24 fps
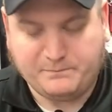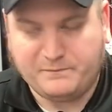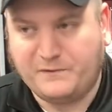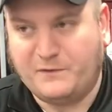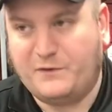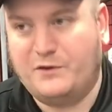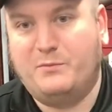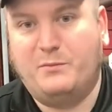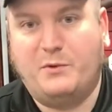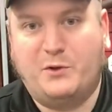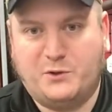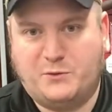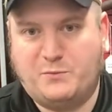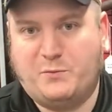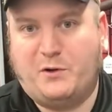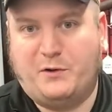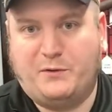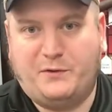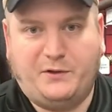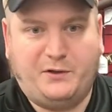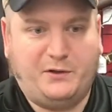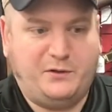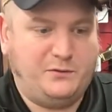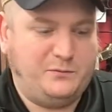For the most
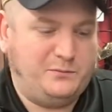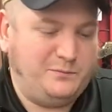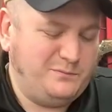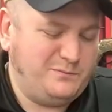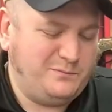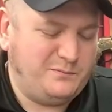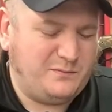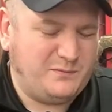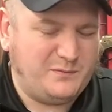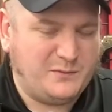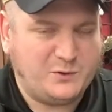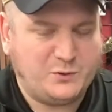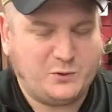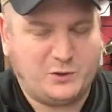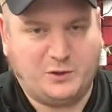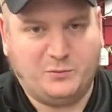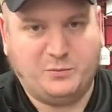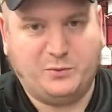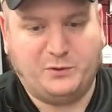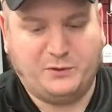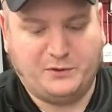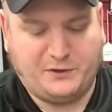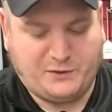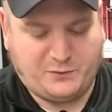part, though, trigger
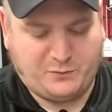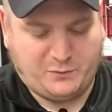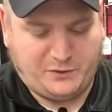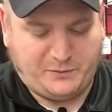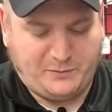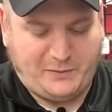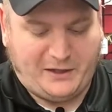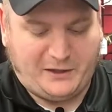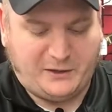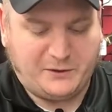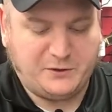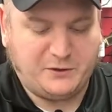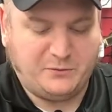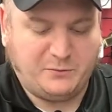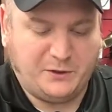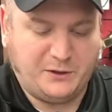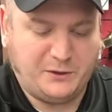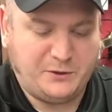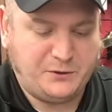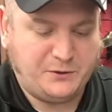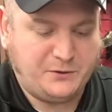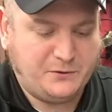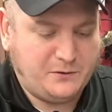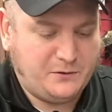pull doesn't really matter too
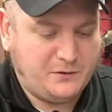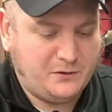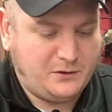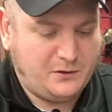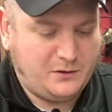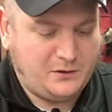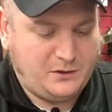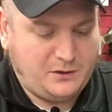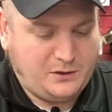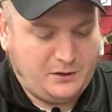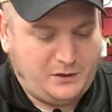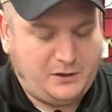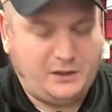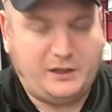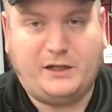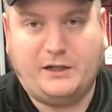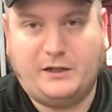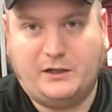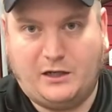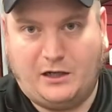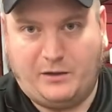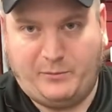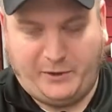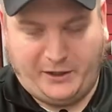much
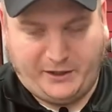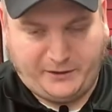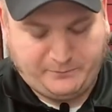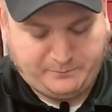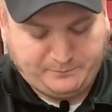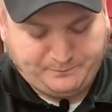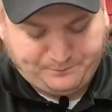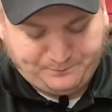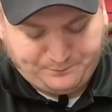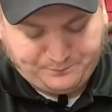in combat.